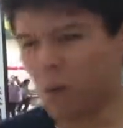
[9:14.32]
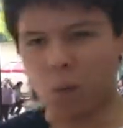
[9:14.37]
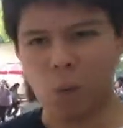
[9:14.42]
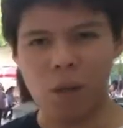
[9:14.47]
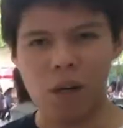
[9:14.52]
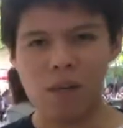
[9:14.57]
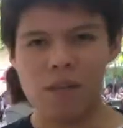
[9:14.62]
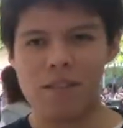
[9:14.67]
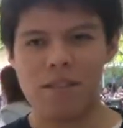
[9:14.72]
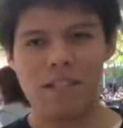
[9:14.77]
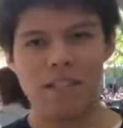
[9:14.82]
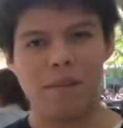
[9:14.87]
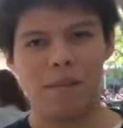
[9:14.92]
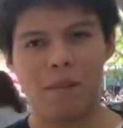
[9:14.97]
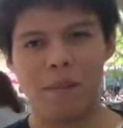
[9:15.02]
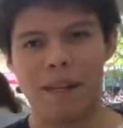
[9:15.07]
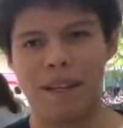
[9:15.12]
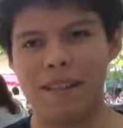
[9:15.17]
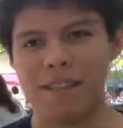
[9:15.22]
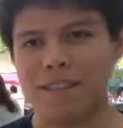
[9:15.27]
won a silver
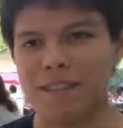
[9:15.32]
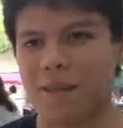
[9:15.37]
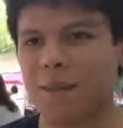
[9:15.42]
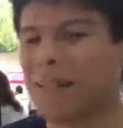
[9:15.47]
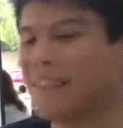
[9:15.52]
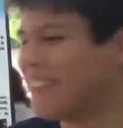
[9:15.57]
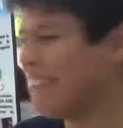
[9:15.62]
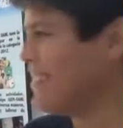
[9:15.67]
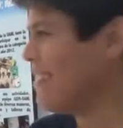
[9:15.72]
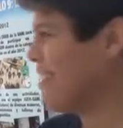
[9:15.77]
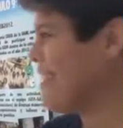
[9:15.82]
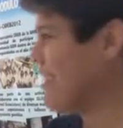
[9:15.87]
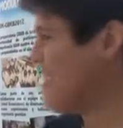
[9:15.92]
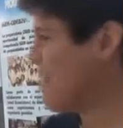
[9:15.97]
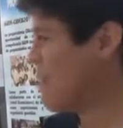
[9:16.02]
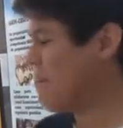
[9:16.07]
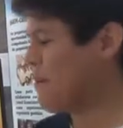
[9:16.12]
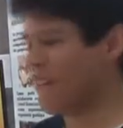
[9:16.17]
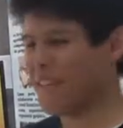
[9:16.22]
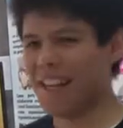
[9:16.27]
medal. So,
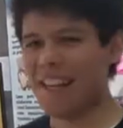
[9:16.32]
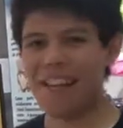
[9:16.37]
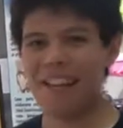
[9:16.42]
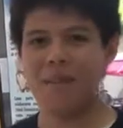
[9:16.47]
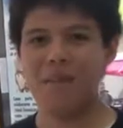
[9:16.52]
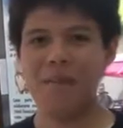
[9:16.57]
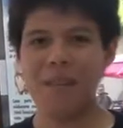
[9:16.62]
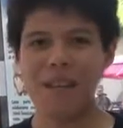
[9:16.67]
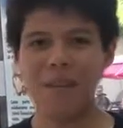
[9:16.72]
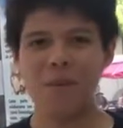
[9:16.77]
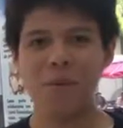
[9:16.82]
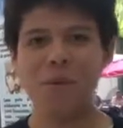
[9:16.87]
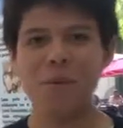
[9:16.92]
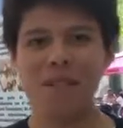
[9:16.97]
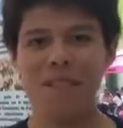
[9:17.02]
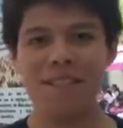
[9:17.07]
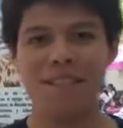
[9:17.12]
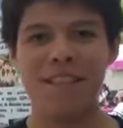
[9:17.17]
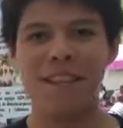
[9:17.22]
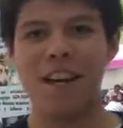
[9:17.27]
but yeah, it
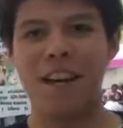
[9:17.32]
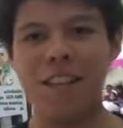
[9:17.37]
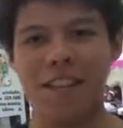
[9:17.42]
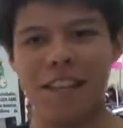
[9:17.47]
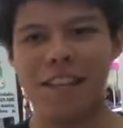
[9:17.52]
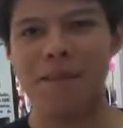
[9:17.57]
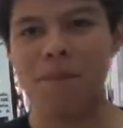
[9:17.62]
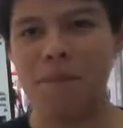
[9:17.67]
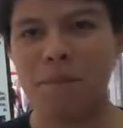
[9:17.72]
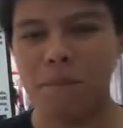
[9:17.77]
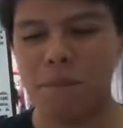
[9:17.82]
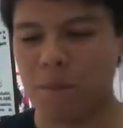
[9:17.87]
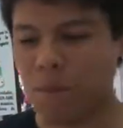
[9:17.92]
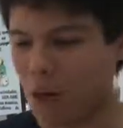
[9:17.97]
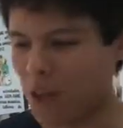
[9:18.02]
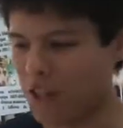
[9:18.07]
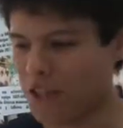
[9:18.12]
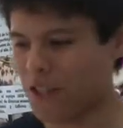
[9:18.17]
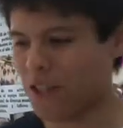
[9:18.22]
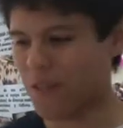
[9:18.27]
was not that
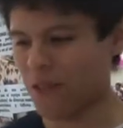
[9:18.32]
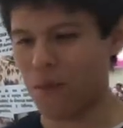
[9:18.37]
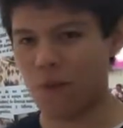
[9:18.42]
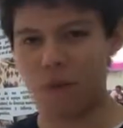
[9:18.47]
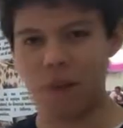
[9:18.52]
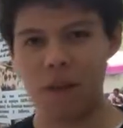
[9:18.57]
much of